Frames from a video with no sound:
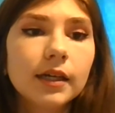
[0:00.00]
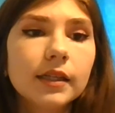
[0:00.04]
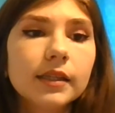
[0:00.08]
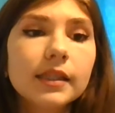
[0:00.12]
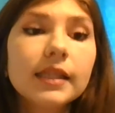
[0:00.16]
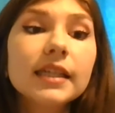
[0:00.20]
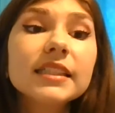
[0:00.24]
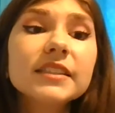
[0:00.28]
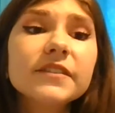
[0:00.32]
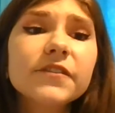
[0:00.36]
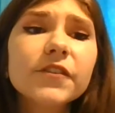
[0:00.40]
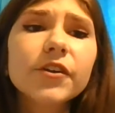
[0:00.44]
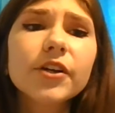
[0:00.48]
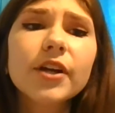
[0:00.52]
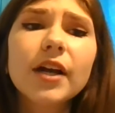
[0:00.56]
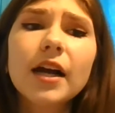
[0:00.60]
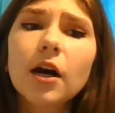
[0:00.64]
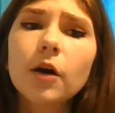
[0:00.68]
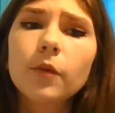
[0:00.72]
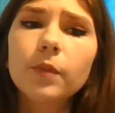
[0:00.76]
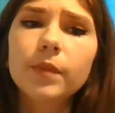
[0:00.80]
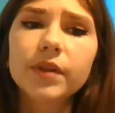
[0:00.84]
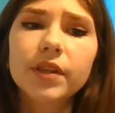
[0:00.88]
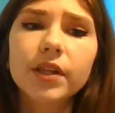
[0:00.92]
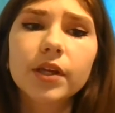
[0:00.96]
"Thanks for your
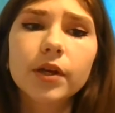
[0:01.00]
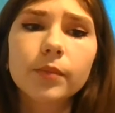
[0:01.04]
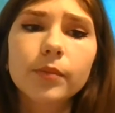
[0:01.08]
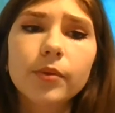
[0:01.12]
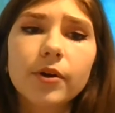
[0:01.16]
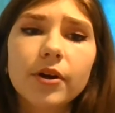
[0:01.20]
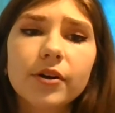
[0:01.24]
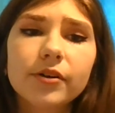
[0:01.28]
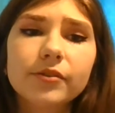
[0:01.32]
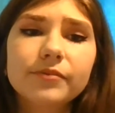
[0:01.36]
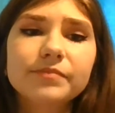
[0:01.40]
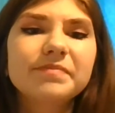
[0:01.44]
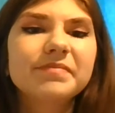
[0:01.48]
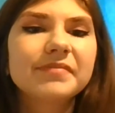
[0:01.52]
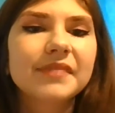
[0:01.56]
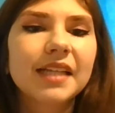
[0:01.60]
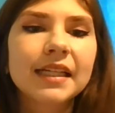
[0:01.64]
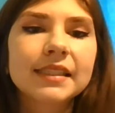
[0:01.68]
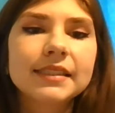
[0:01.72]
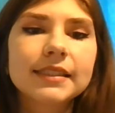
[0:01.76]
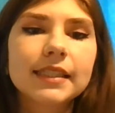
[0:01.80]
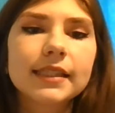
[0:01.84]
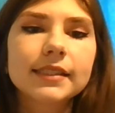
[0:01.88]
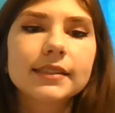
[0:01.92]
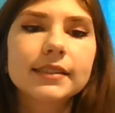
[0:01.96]
help in there, bro," I
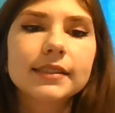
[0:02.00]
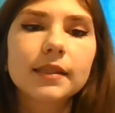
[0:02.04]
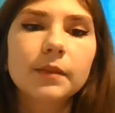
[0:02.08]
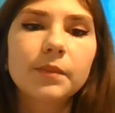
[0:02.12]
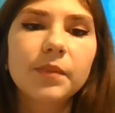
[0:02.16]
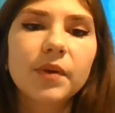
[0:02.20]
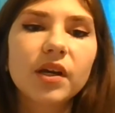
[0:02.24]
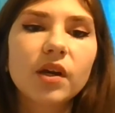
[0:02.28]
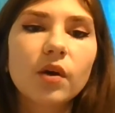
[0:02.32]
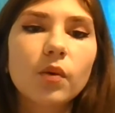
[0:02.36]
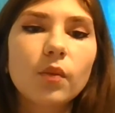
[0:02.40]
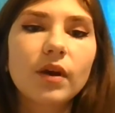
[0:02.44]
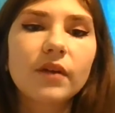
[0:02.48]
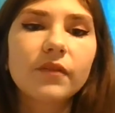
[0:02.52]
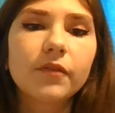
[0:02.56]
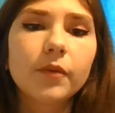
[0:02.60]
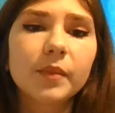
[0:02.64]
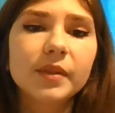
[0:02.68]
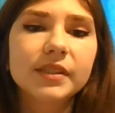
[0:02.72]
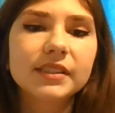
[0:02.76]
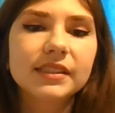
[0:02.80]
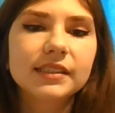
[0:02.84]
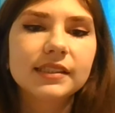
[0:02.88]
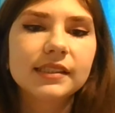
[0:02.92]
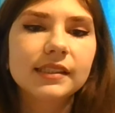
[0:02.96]
said, slipping away from
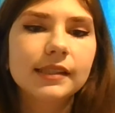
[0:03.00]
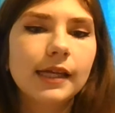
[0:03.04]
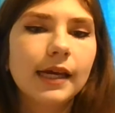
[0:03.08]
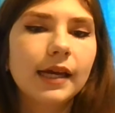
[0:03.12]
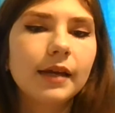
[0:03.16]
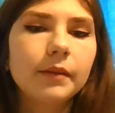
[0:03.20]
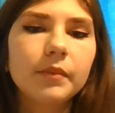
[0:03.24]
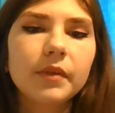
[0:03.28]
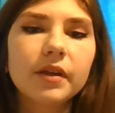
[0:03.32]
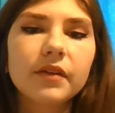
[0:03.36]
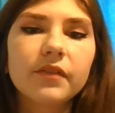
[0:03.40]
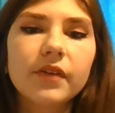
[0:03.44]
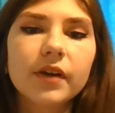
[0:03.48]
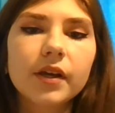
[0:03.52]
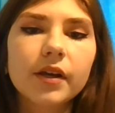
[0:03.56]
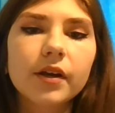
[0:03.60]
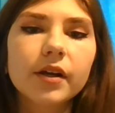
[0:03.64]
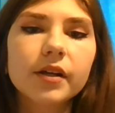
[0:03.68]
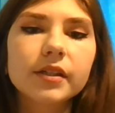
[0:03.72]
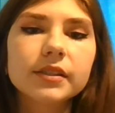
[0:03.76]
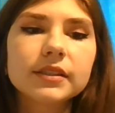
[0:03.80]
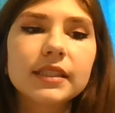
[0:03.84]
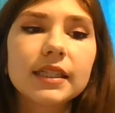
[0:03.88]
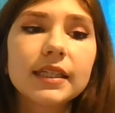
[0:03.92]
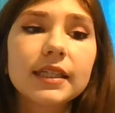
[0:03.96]
his slimy
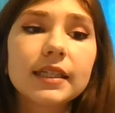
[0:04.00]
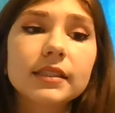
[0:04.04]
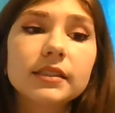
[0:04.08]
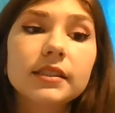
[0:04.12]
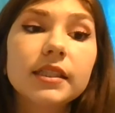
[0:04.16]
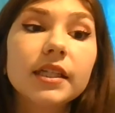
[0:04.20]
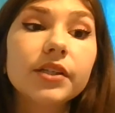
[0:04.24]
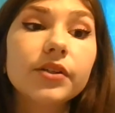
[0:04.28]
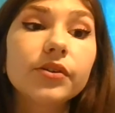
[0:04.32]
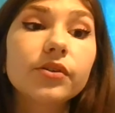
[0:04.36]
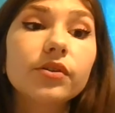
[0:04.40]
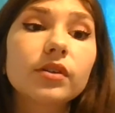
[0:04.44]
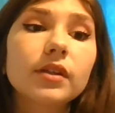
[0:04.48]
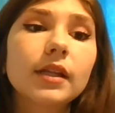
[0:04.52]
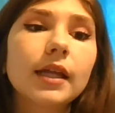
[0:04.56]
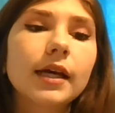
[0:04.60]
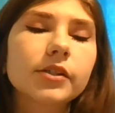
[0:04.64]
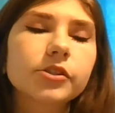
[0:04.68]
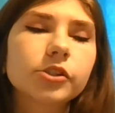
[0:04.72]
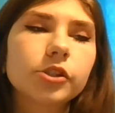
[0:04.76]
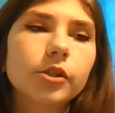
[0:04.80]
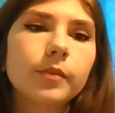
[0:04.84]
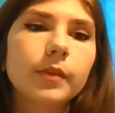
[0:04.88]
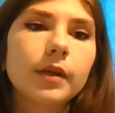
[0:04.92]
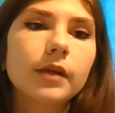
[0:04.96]
fingers. He continued to
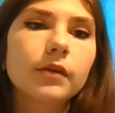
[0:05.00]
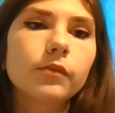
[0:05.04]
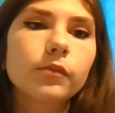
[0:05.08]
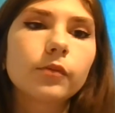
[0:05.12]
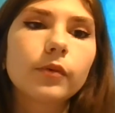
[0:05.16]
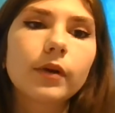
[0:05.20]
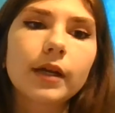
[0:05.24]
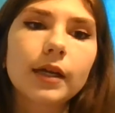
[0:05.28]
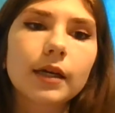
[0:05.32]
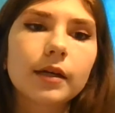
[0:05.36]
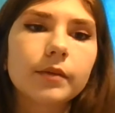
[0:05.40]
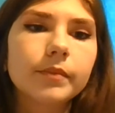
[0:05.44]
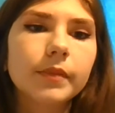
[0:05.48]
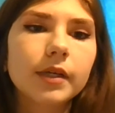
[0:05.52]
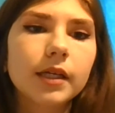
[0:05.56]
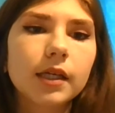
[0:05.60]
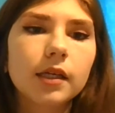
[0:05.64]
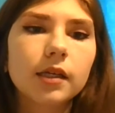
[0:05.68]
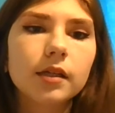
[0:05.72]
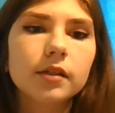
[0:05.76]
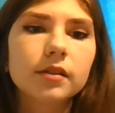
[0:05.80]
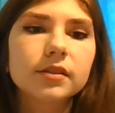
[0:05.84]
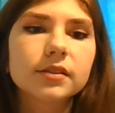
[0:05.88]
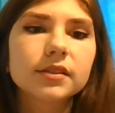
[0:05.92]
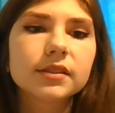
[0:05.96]
lecture me right on my
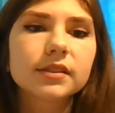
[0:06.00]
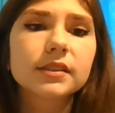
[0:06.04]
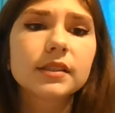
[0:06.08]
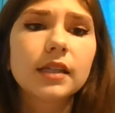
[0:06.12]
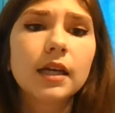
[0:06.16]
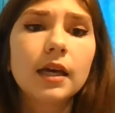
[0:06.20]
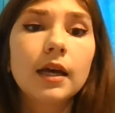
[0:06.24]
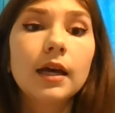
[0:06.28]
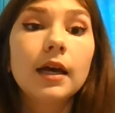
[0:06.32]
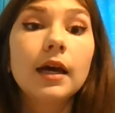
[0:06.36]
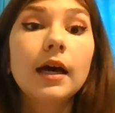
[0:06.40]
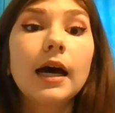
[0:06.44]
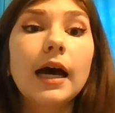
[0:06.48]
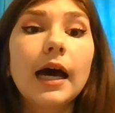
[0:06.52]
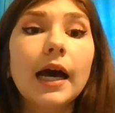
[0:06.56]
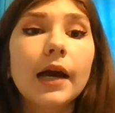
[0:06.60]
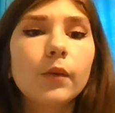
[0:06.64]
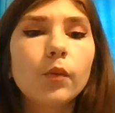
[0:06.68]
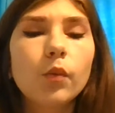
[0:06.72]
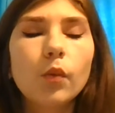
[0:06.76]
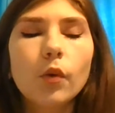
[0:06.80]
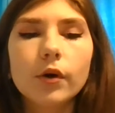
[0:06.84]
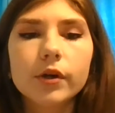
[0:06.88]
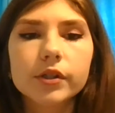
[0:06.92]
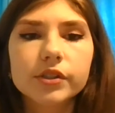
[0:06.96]
heels. "I
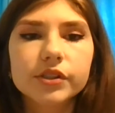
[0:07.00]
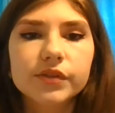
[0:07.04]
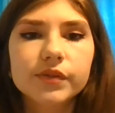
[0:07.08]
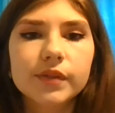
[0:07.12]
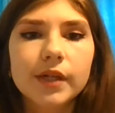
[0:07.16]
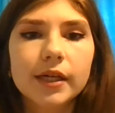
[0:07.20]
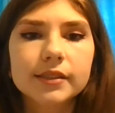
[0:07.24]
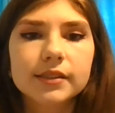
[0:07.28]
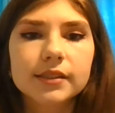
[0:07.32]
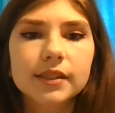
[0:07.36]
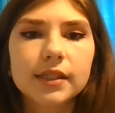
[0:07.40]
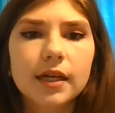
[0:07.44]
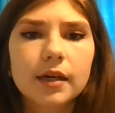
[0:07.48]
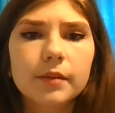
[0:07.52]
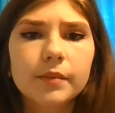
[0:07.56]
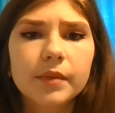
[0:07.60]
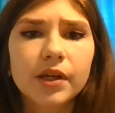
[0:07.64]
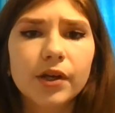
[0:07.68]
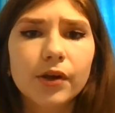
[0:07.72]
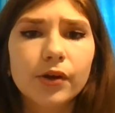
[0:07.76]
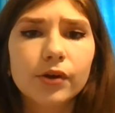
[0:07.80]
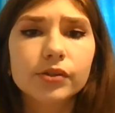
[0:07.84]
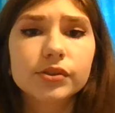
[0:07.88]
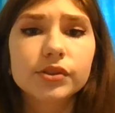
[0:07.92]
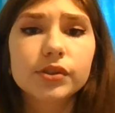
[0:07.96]
warned you not to come
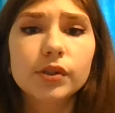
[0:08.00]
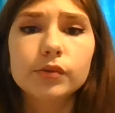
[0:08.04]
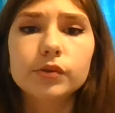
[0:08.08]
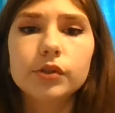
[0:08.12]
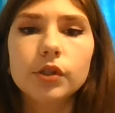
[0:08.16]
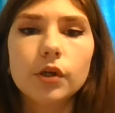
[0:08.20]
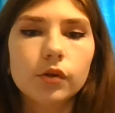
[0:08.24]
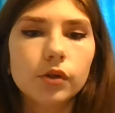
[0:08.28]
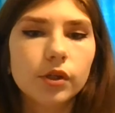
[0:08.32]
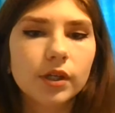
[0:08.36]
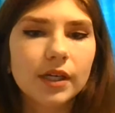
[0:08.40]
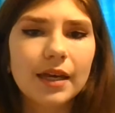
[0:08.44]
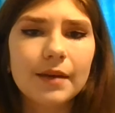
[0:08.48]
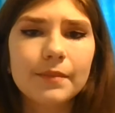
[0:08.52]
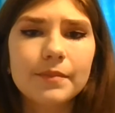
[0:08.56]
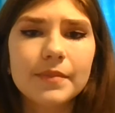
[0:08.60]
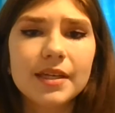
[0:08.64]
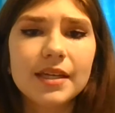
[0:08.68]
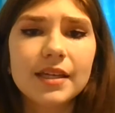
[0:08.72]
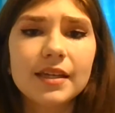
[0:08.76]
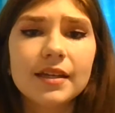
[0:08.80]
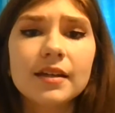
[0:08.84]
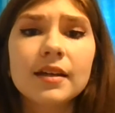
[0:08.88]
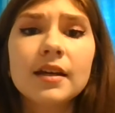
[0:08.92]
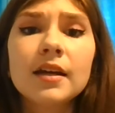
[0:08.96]
here, so don't look at
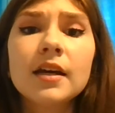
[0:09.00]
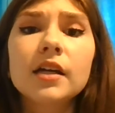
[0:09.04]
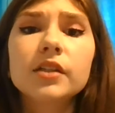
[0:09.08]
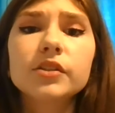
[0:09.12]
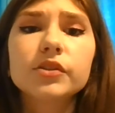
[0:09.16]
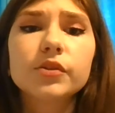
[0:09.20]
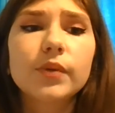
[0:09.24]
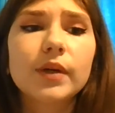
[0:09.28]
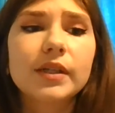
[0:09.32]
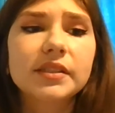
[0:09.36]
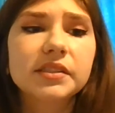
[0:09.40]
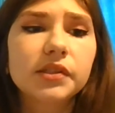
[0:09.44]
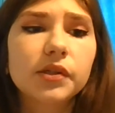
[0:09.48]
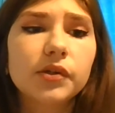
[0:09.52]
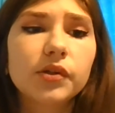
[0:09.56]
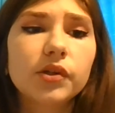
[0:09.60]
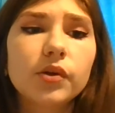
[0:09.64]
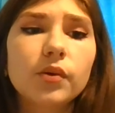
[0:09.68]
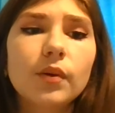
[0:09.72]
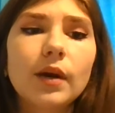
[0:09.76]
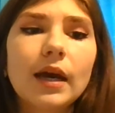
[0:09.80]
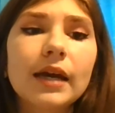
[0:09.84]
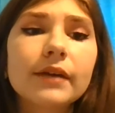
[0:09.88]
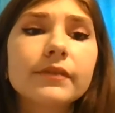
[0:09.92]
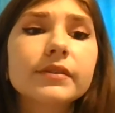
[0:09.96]
me to rescue
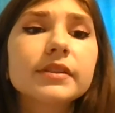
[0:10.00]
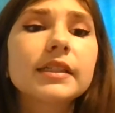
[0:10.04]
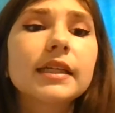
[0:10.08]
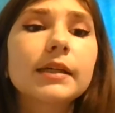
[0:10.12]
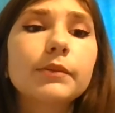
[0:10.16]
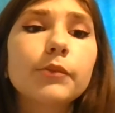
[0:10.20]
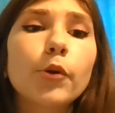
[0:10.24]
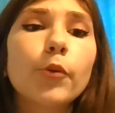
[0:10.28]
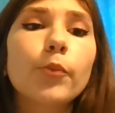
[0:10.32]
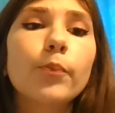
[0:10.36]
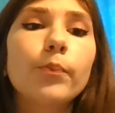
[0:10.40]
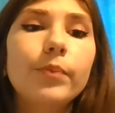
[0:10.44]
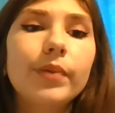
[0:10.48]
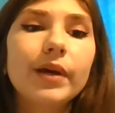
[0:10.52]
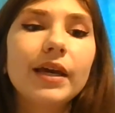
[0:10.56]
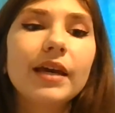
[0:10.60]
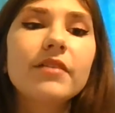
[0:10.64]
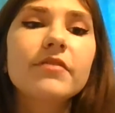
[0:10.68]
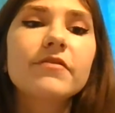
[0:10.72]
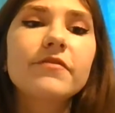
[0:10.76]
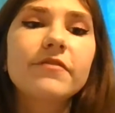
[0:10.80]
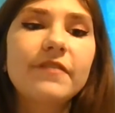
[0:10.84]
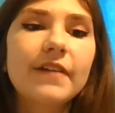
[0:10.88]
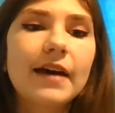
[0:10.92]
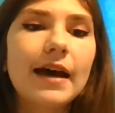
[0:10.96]
you every time your big
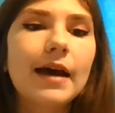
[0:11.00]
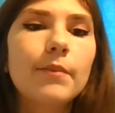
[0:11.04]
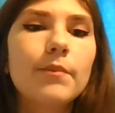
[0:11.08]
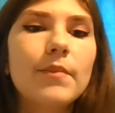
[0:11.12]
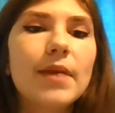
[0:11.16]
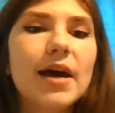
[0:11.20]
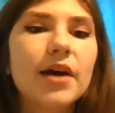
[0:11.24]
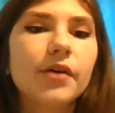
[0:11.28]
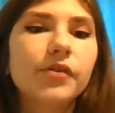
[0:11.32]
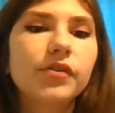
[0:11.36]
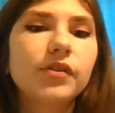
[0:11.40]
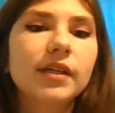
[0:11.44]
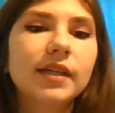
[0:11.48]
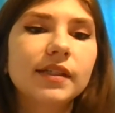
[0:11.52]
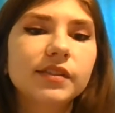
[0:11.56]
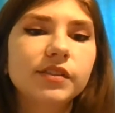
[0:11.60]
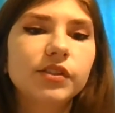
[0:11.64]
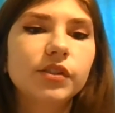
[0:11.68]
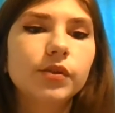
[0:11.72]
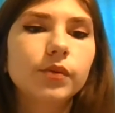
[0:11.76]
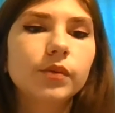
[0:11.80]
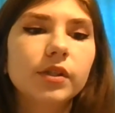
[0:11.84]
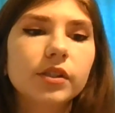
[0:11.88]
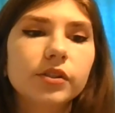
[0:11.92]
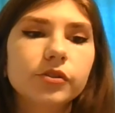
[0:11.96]
fat mouth gets
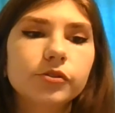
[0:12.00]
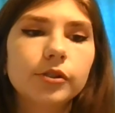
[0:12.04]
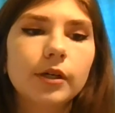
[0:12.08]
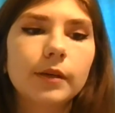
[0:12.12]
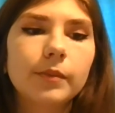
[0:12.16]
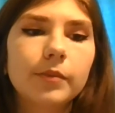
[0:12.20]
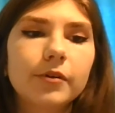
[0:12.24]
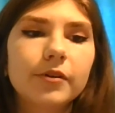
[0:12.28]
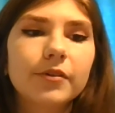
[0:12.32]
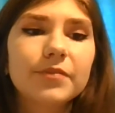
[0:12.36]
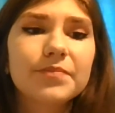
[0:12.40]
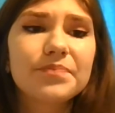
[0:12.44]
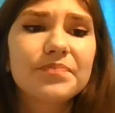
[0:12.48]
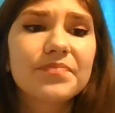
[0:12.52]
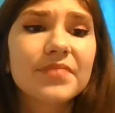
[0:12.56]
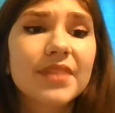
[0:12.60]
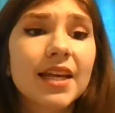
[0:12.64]
you into trouble."